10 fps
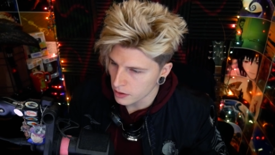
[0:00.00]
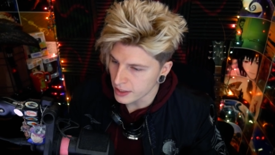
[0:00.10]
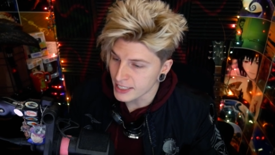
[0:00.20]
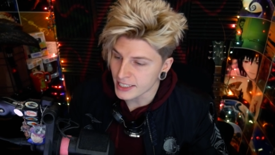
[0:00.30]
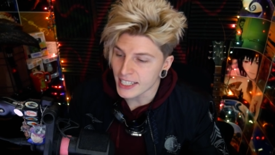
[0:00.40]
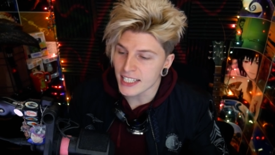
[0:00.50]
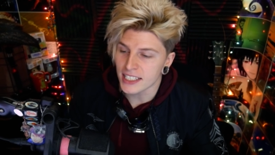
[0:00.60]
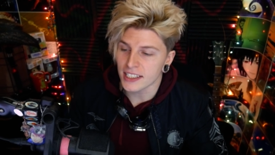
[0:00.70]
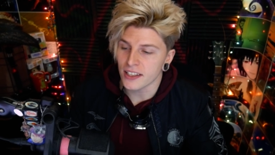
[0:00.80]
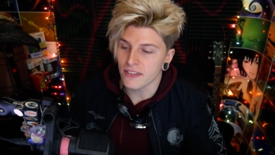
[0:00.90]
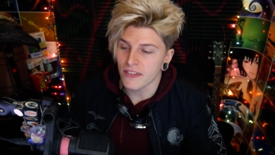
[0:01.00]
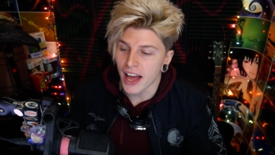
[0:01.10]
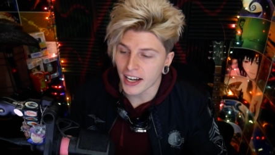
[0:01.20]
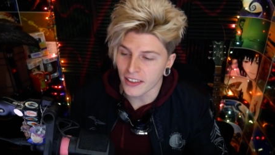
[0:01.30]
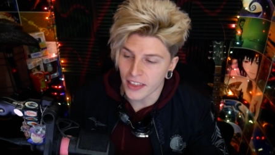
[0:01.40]
This leads into the
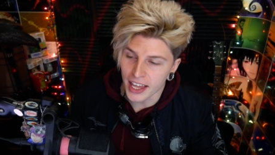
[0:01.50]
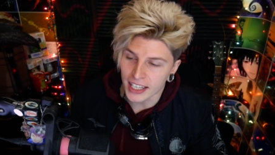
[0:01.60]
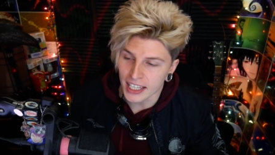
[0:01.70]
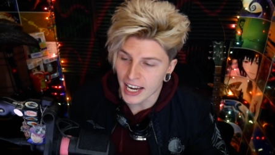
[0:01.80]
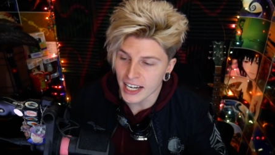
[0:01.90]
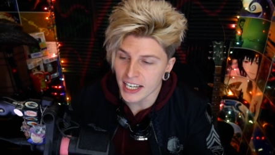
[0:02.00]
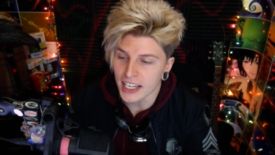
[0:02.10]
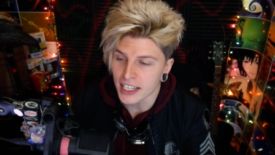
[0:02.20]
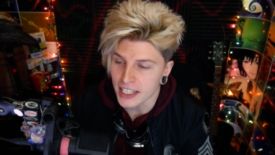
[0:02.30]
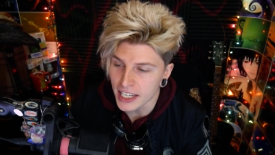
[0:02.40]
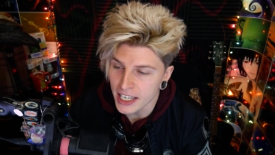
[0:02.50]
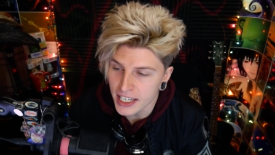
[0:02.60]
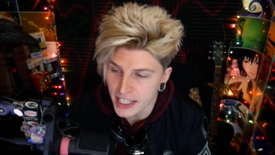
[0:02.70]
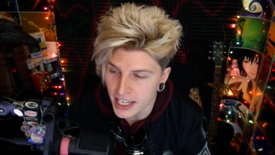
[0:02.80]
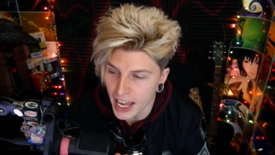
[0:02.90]
fact that Lainey
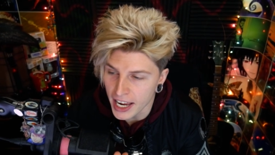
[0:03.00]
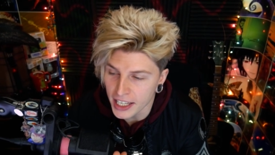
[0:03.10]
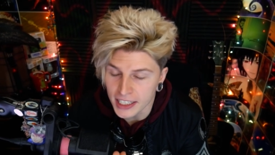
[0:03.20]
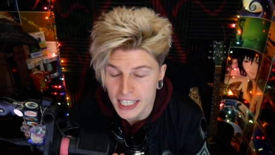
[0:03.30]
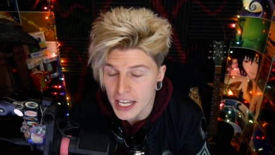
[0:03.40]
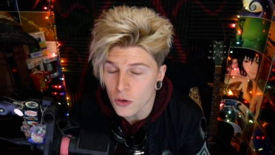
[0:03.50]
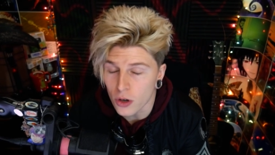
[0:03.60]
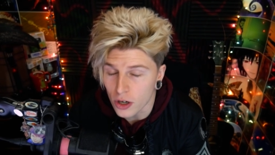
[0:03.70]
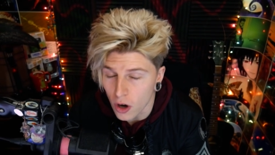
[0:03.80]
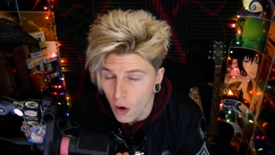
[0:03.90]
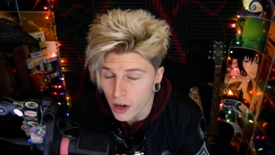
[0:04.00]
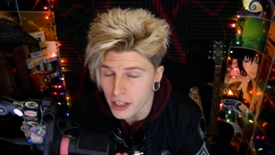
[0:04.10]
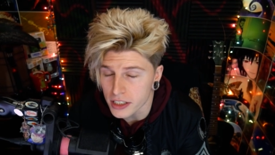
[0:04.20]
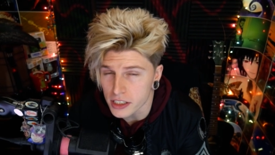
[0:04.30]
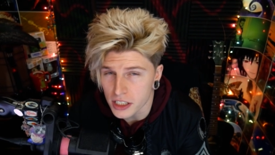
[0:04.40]
did take legal
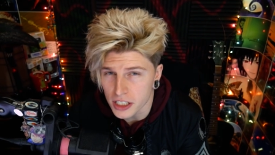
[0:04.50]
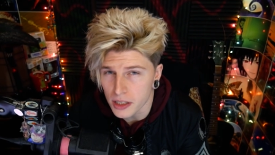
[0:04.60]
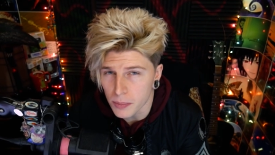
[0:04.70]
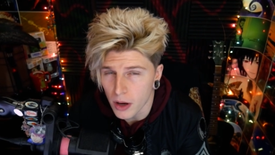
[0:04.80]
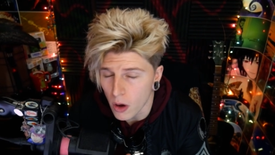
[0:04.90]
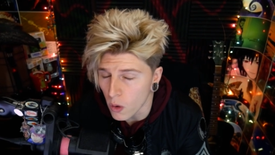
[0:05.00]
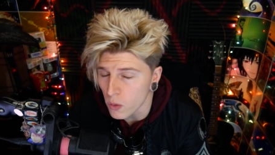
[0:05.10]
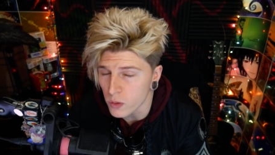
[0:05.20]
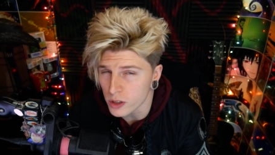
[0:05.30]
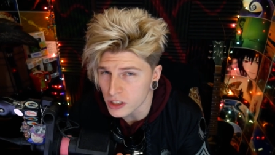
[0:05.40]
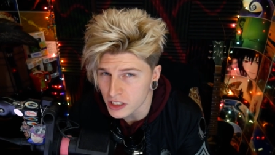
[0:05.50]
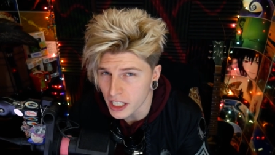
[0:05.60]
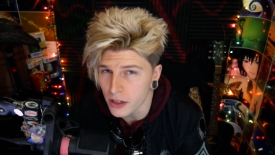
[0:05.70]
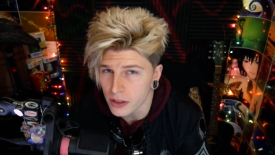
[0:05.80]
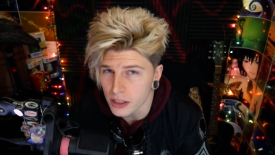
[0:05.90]
guardianship over
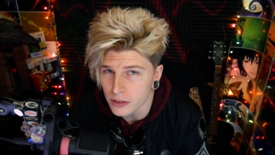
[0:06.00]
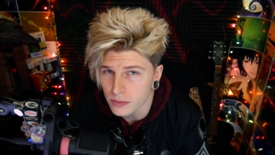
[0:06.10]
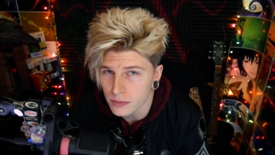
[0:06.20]
Sarah.